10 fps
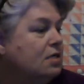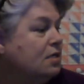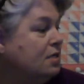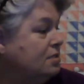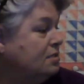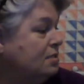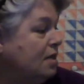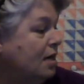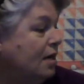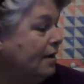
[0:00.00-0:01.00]
because
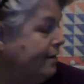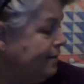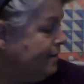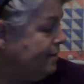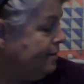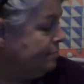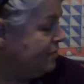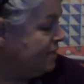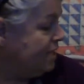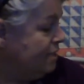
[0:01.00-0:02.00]
I'm
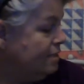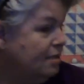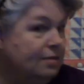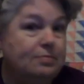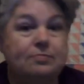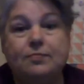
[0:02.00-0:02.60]
thinking.